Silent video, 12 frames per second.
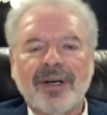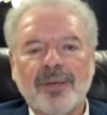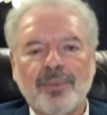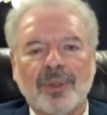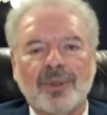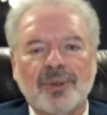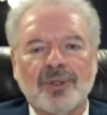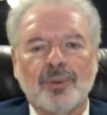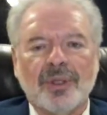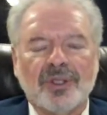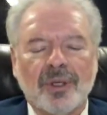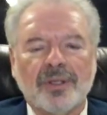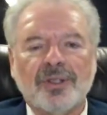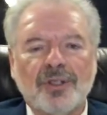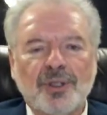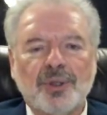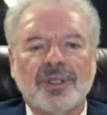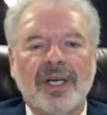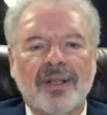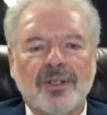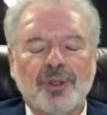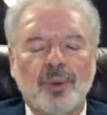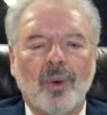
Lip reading: to produce the results that you say that you